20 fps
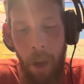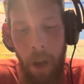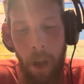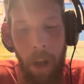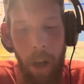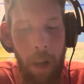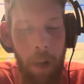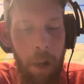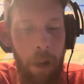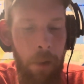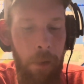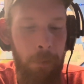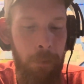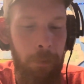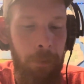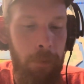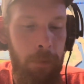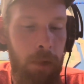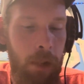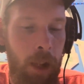
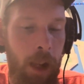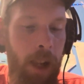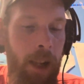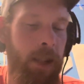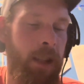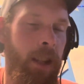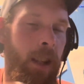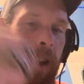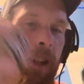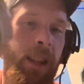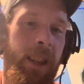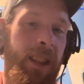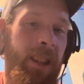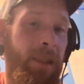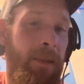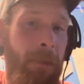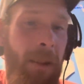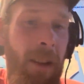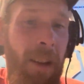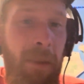Like I said, this is
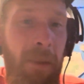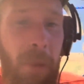about